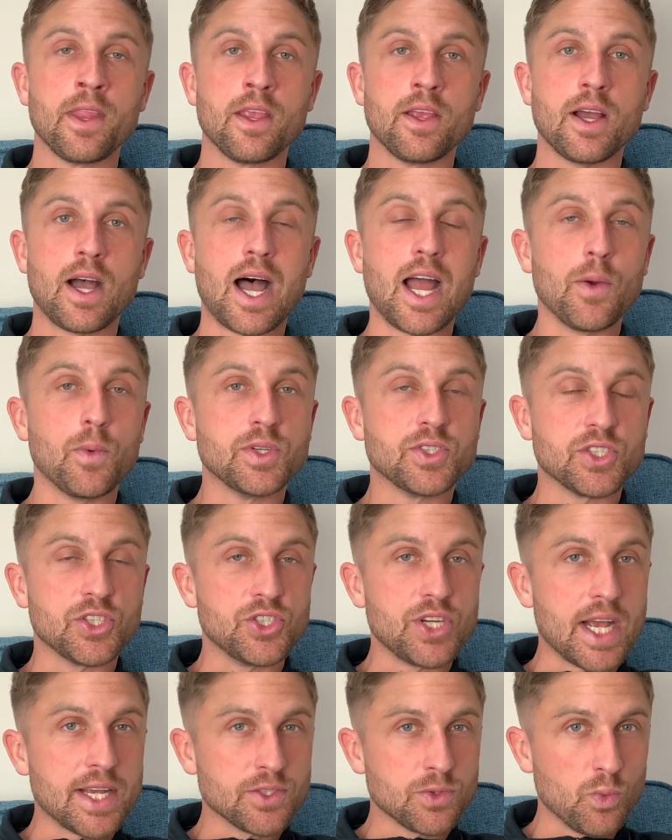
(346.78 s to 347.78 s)
I would
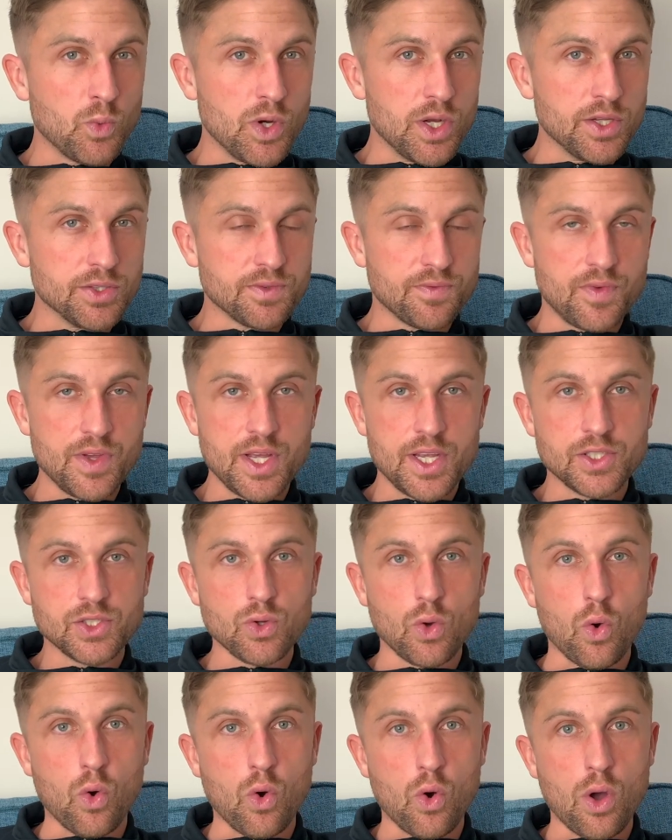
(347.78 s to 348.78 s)
suggest World's First
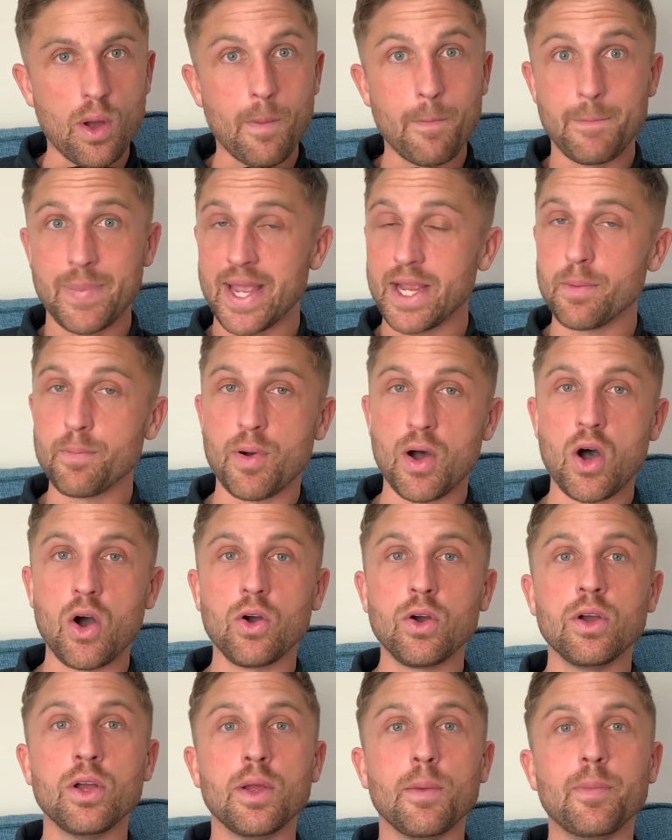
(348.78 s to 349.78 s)
or Ping
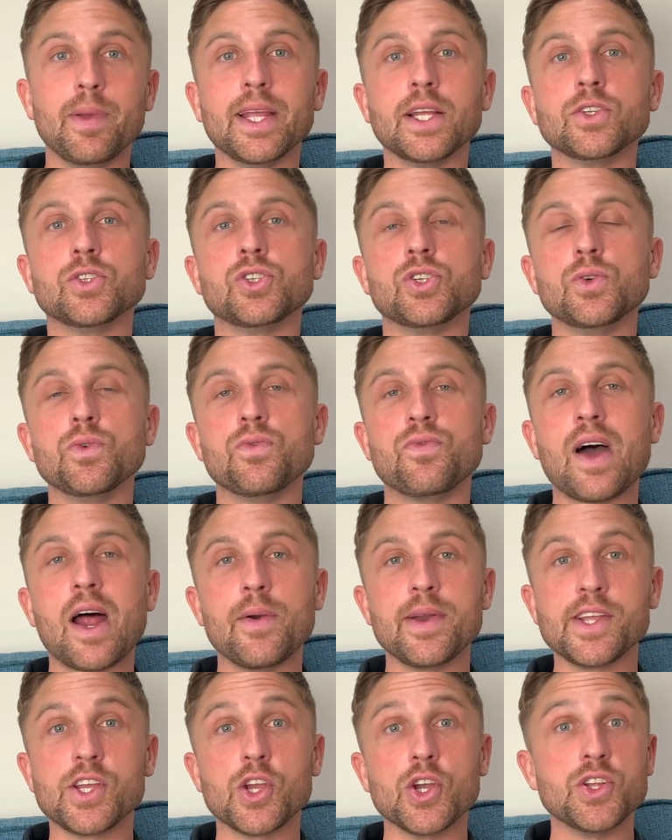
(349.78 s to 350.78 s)
Pong being two
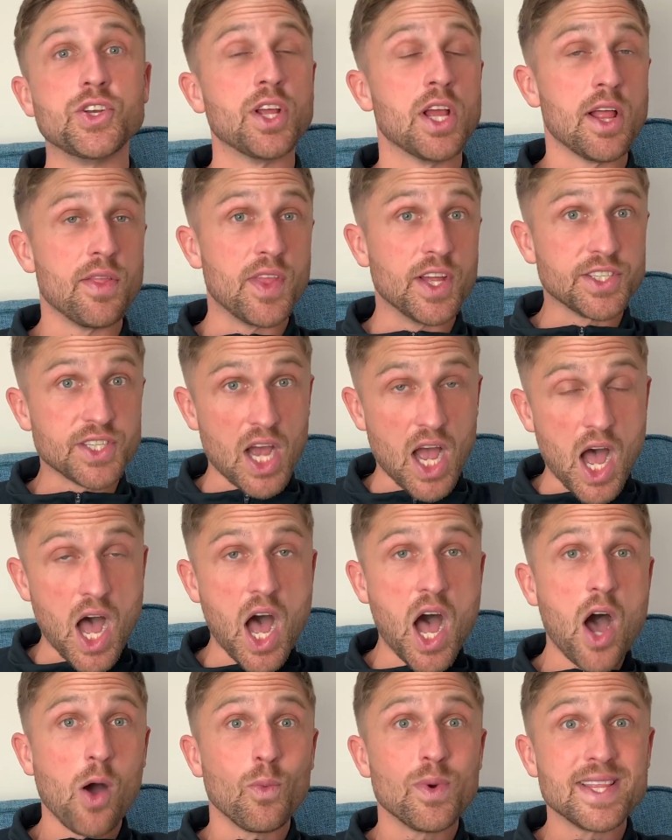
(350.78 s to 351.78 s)
very good that
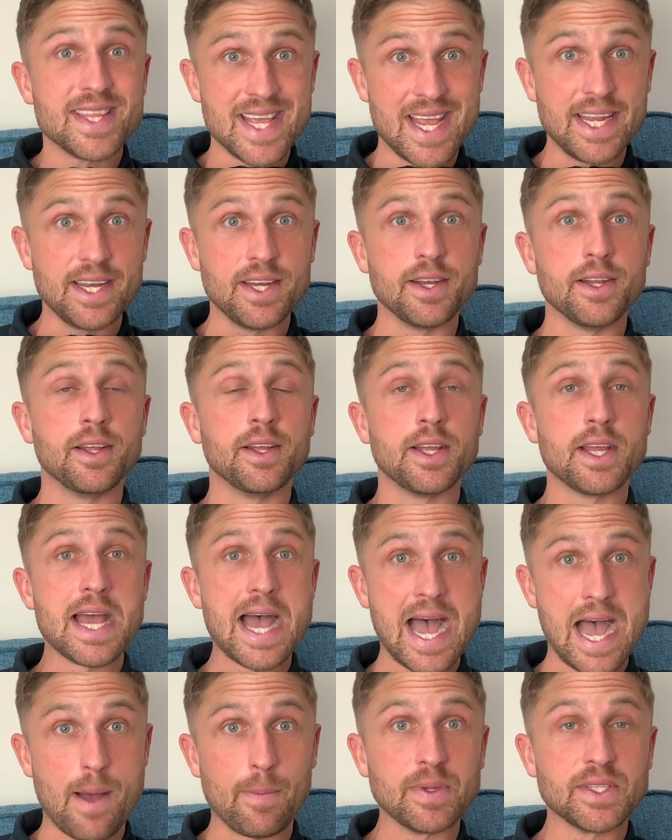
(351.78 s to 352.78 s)
are within
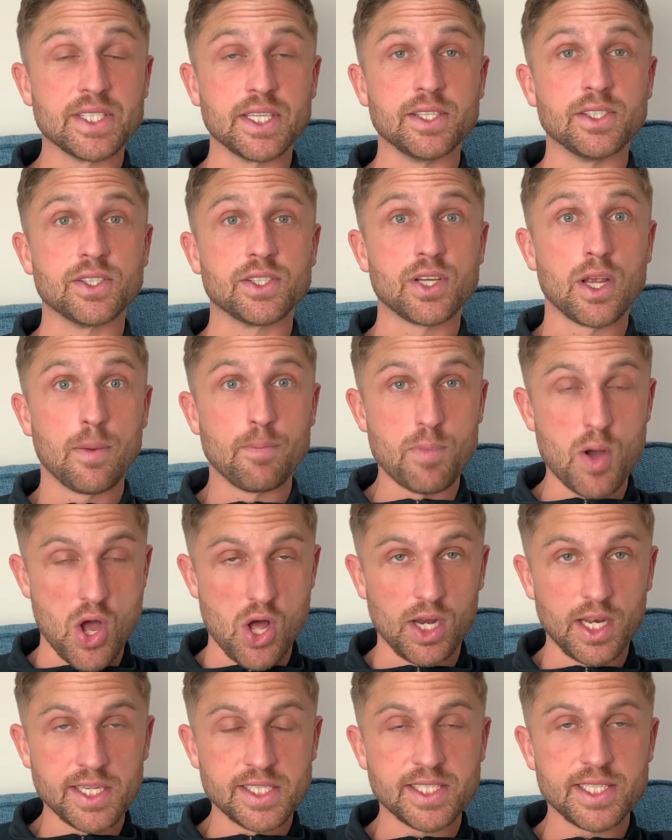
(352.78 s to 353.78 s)
Amazon's
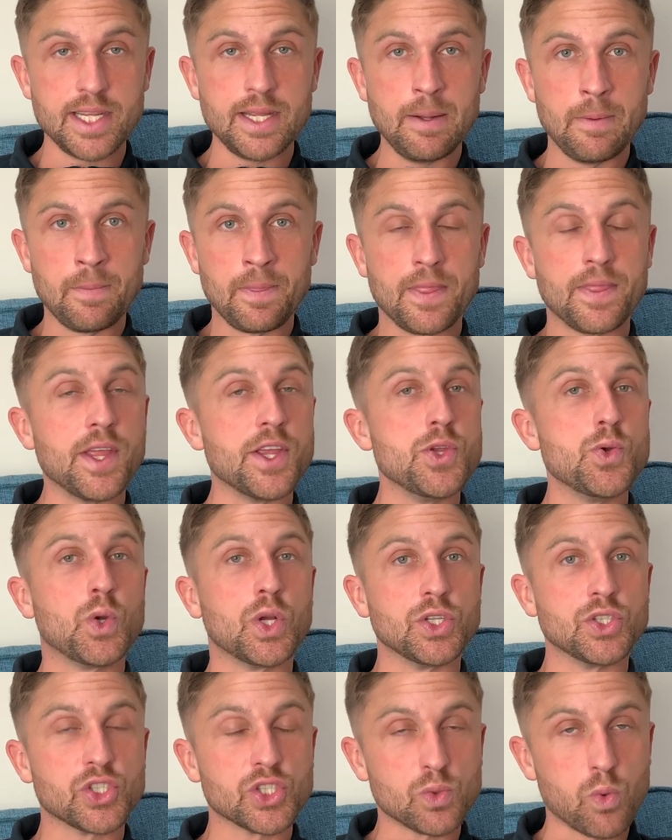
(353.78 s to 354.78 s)
policy that you
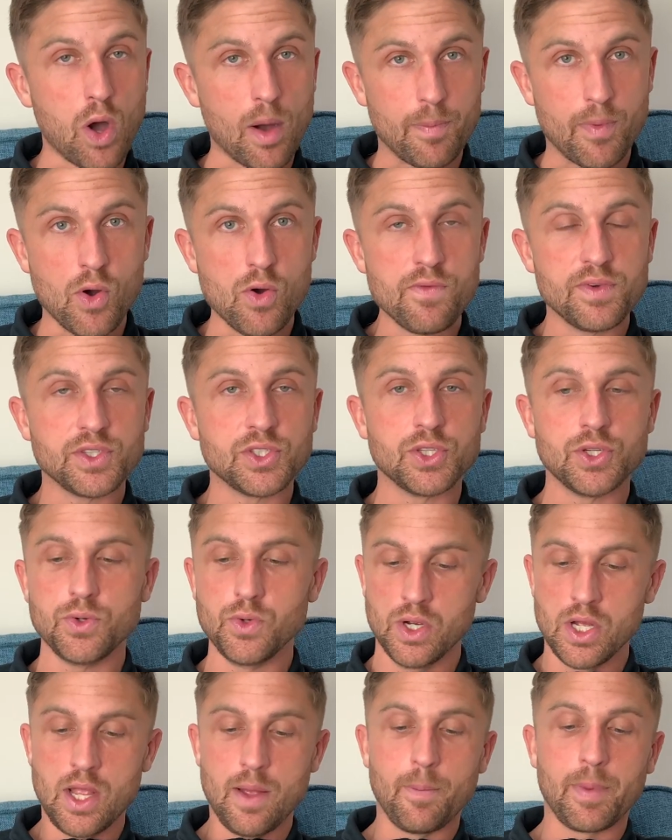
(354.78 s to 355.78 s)
can swap over to,
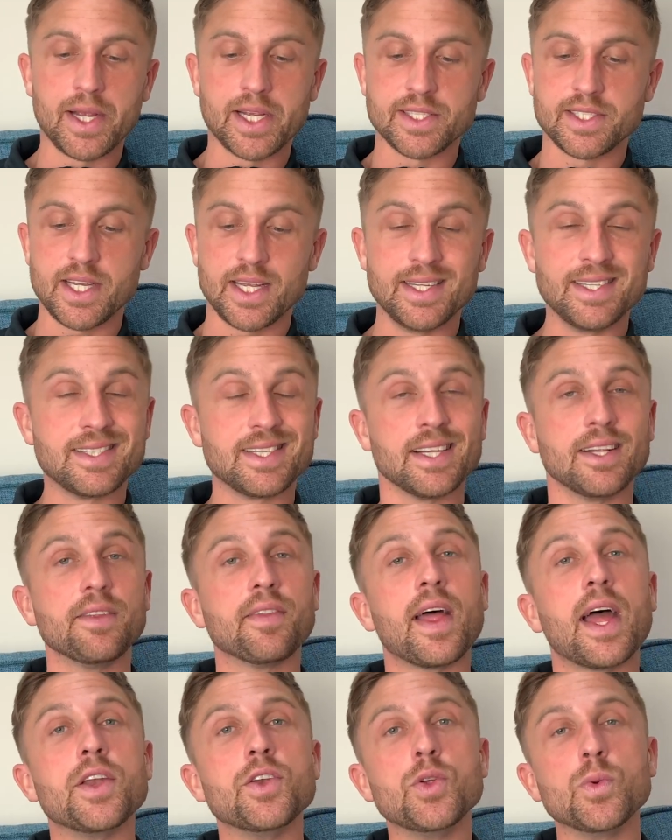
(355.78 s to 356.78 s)
because until
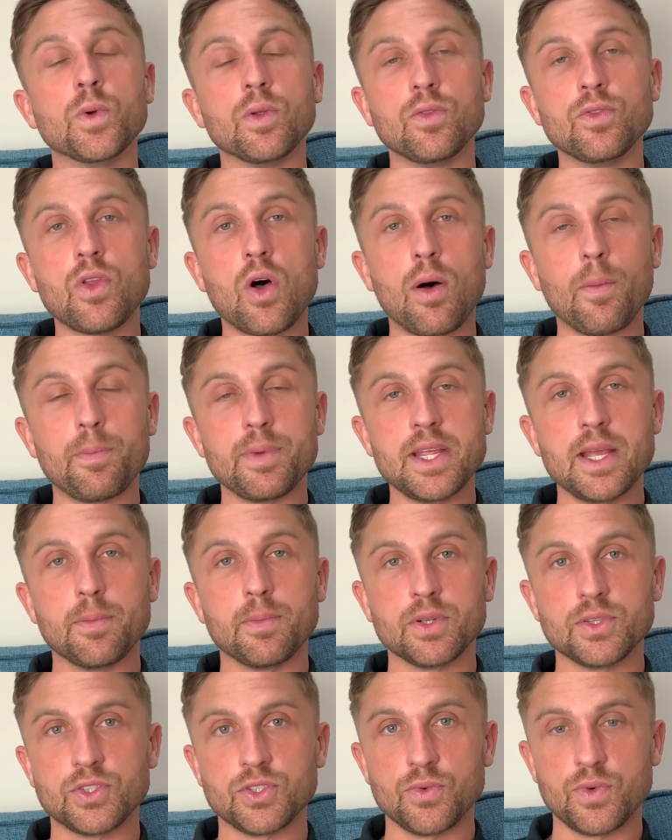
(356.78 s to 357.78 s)
then you will not be
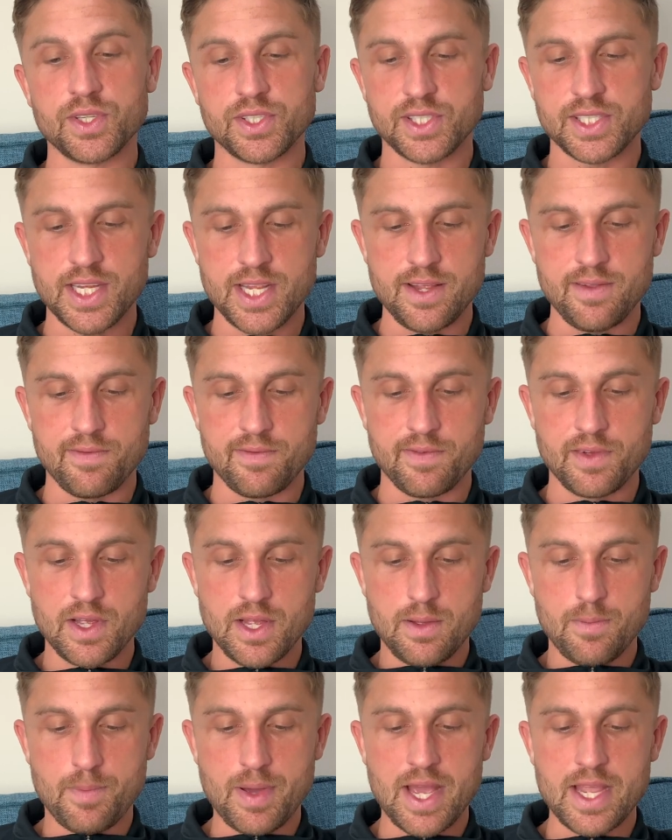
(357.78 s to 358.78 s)
able to receive
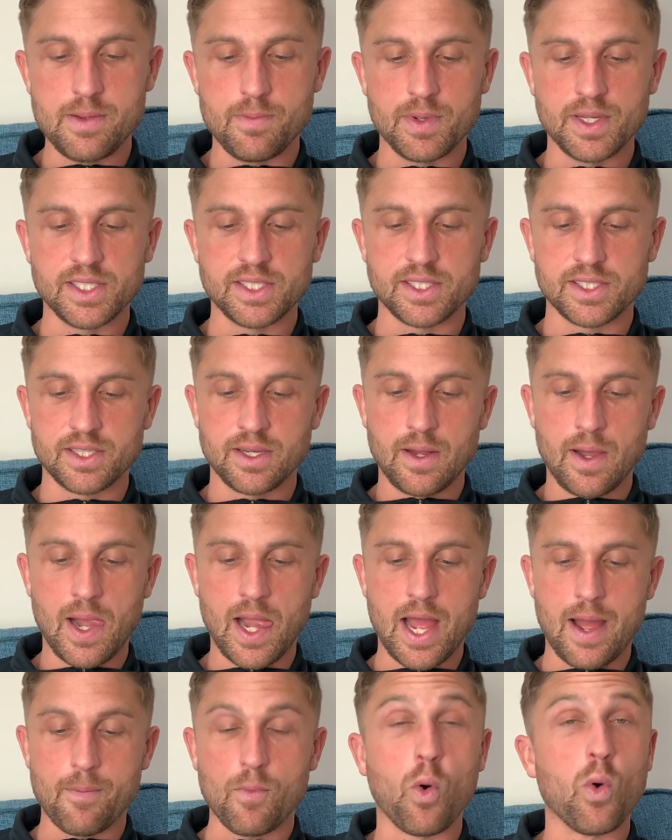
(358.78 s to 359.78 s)
payments
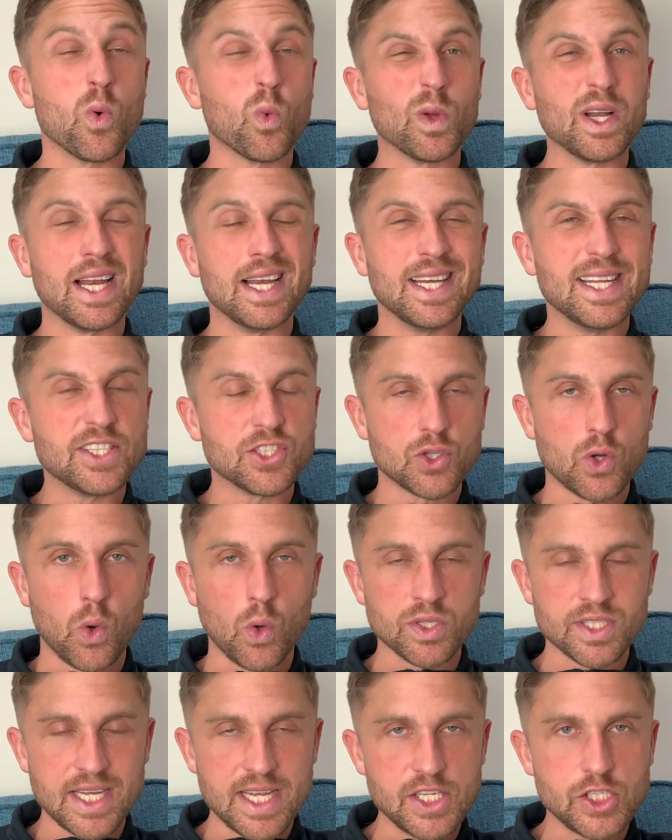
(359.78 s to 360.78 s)
or will at least
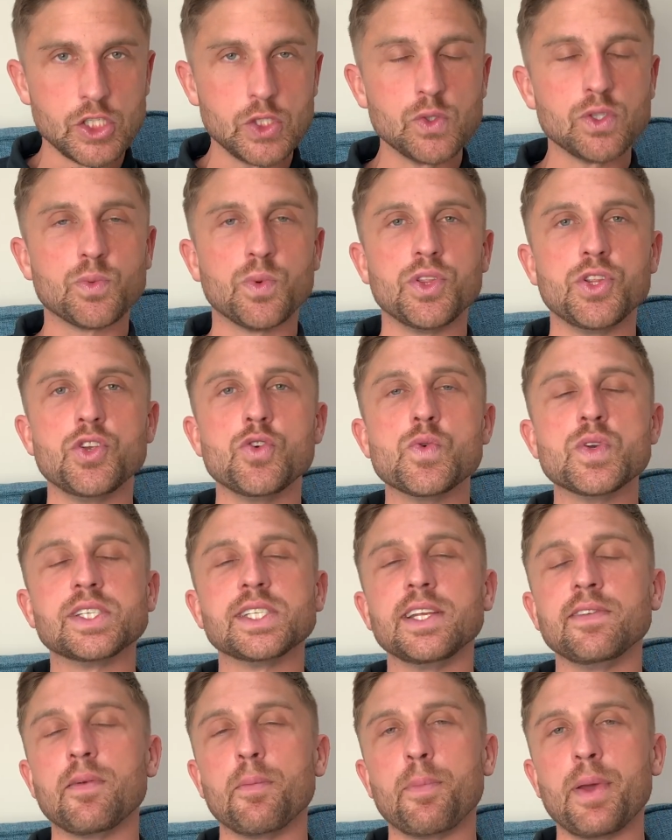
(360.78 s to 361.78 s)
cause issues with you
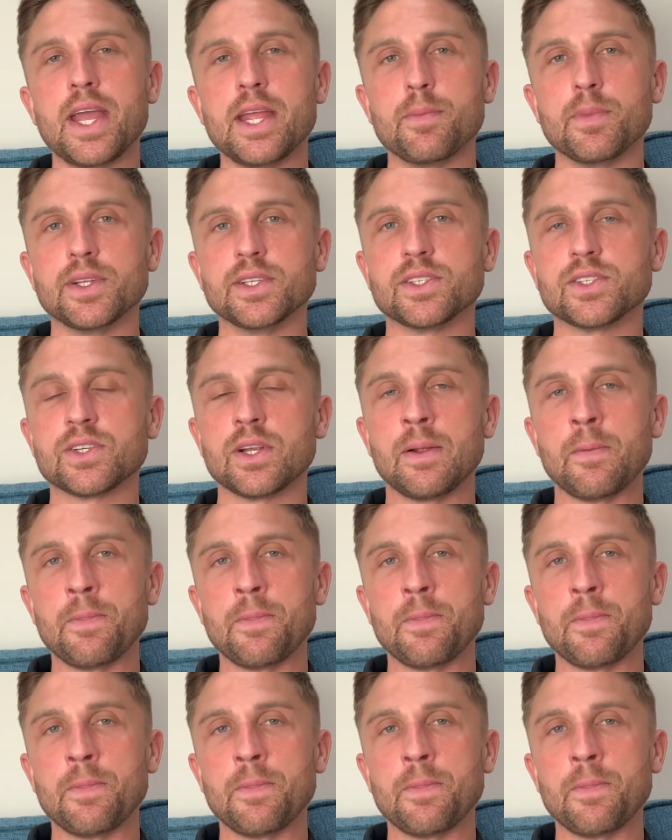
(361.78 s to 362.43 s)
receiving payments